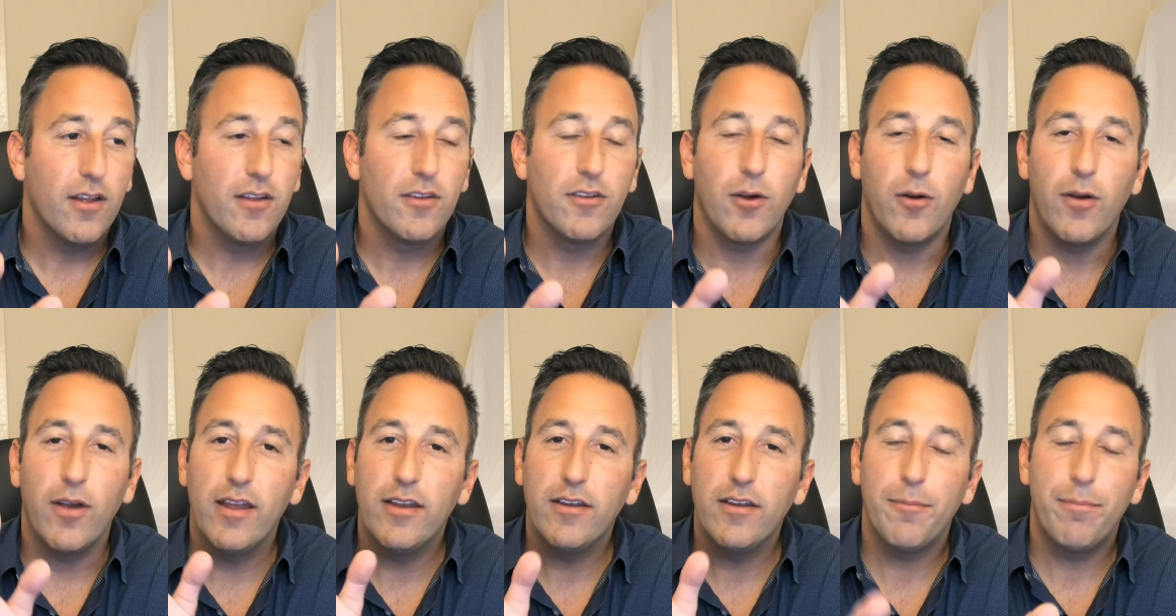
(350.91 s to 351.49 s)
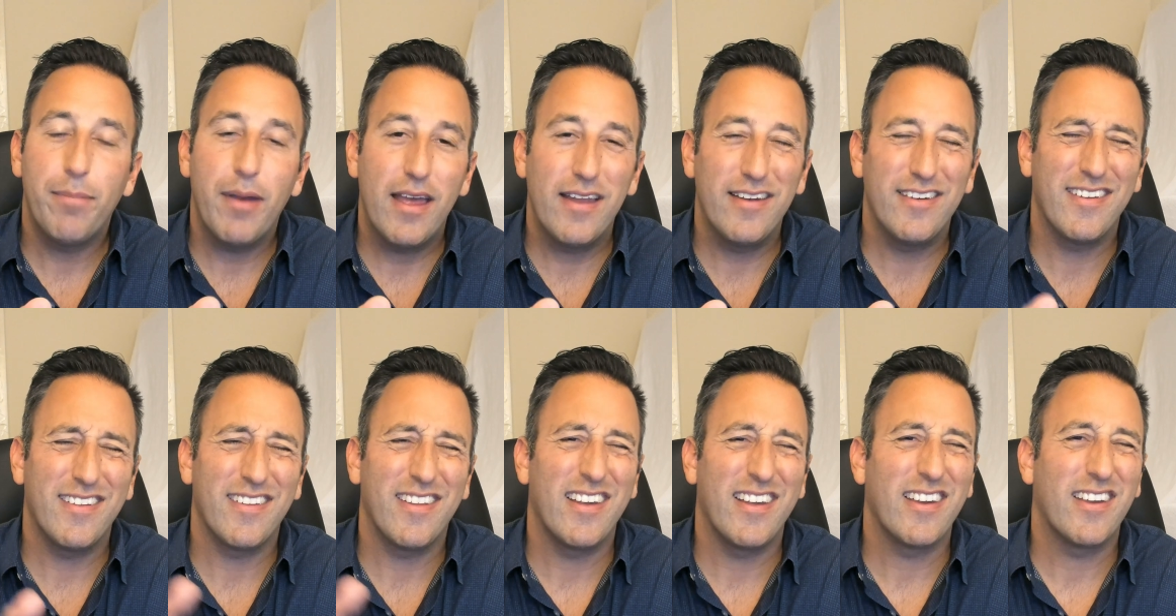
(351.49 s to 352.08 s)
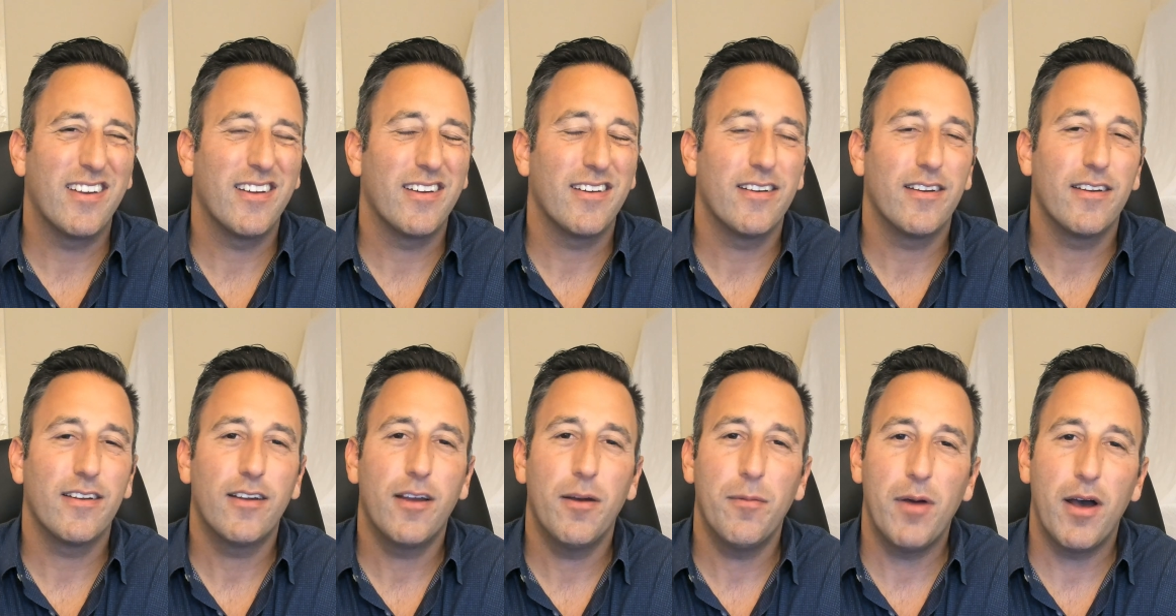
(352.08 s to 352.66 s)
So independent, like
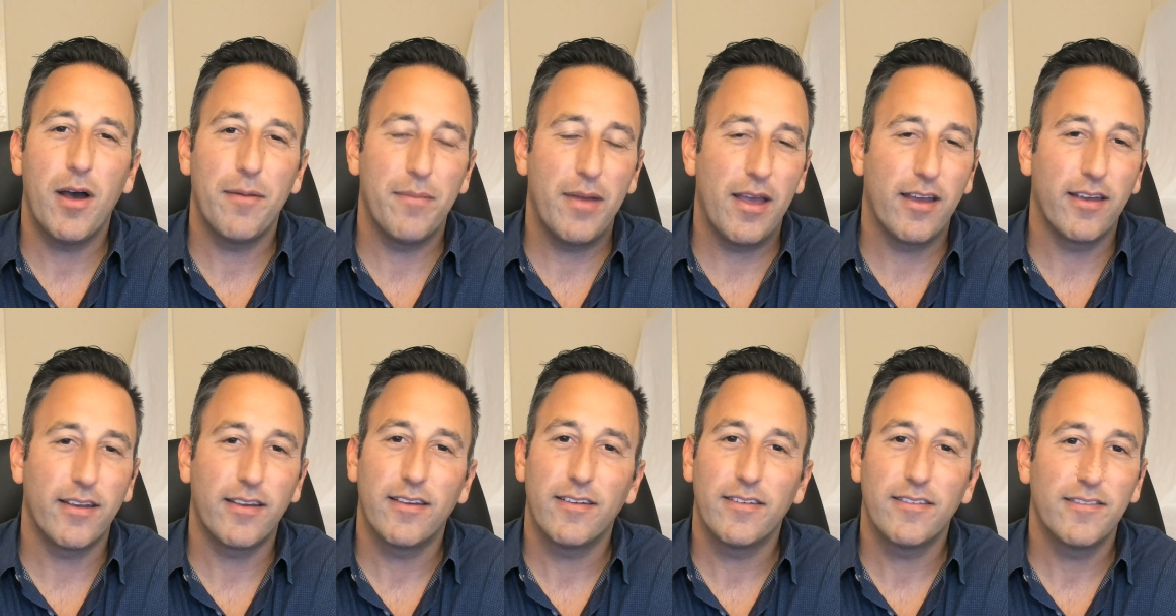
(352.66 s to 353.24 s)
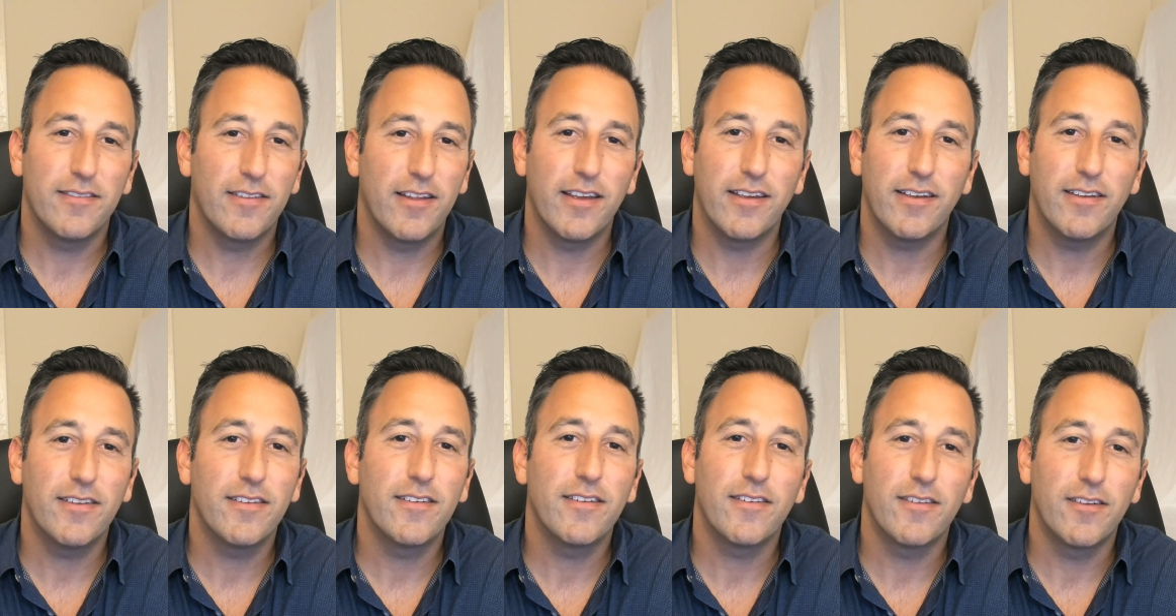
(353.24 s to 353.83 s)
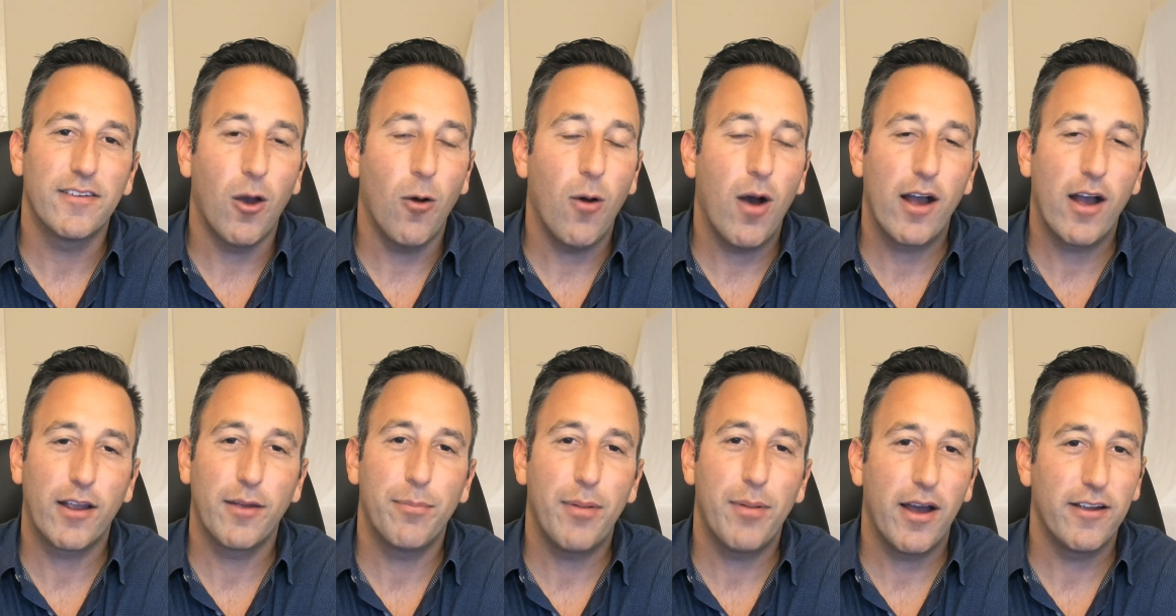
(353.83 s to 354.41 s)
come on, Meg, like go
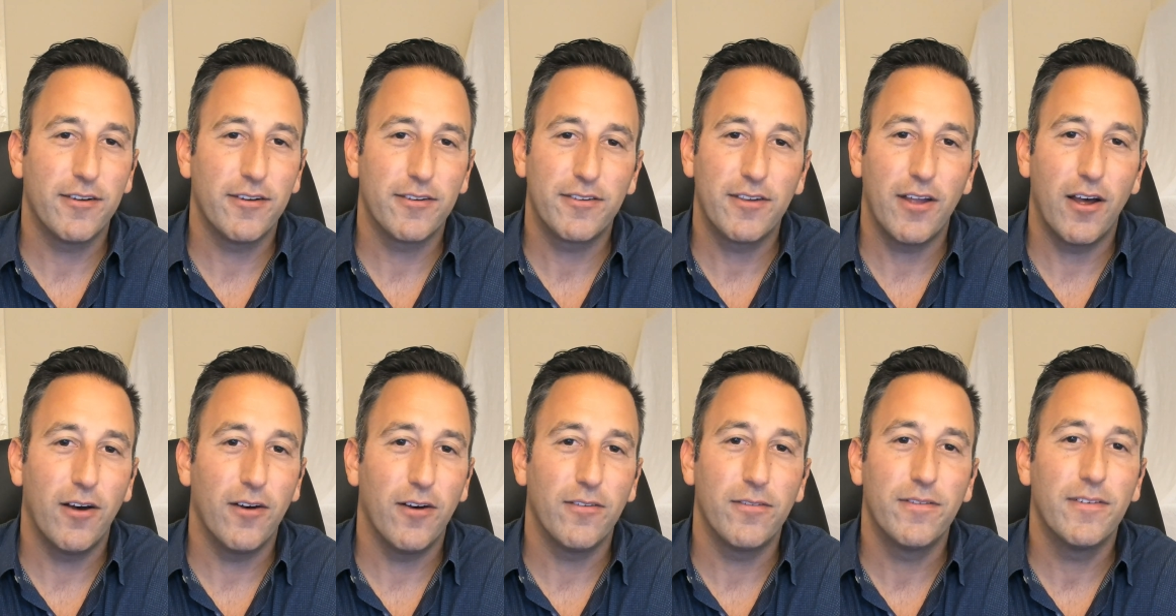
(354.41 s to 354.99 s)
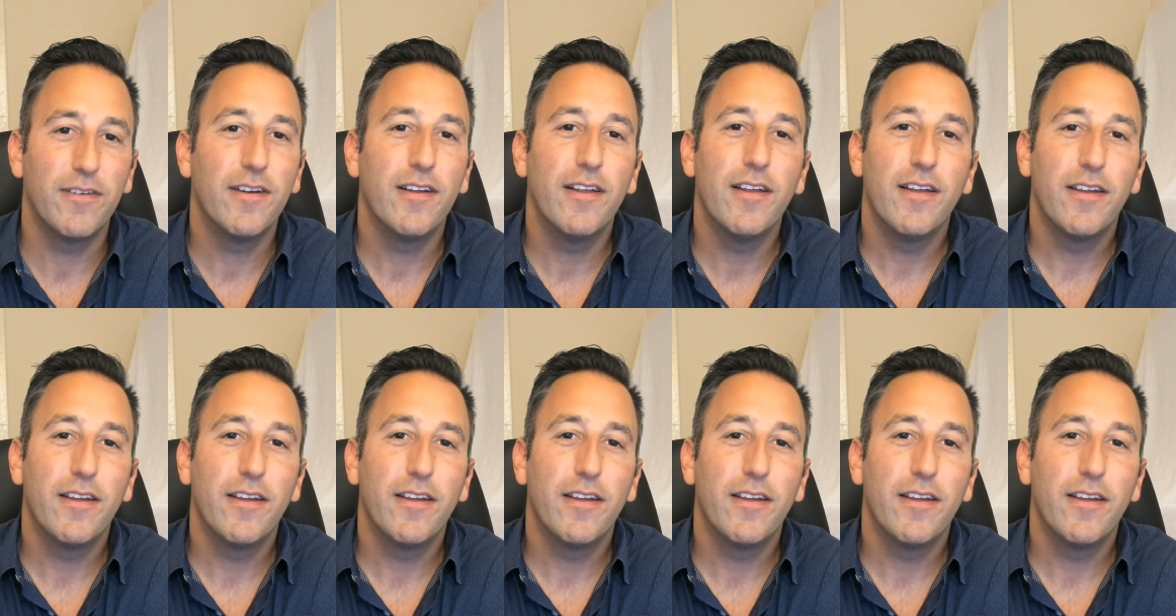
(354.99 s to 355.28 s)
occupy yourself.